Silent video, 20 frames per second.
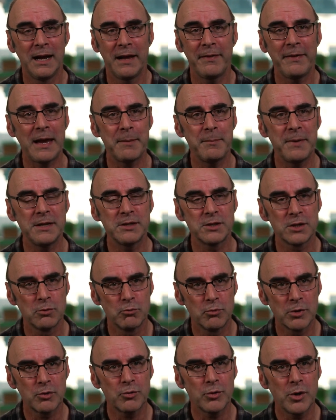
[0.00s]
And that means
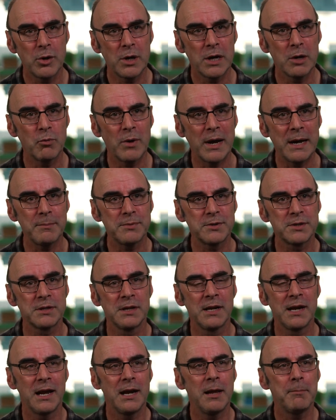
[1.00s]
recruiting reps,
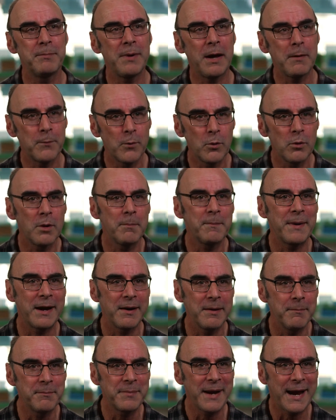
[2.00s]
and above all
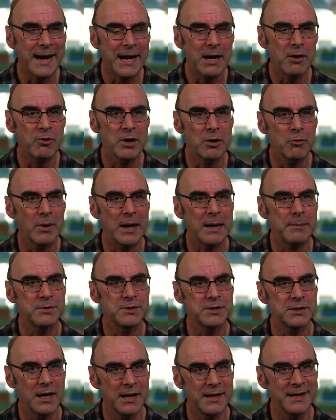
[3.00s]
about empowering
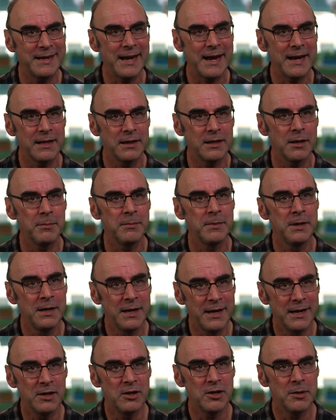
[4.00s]
reps and getting them in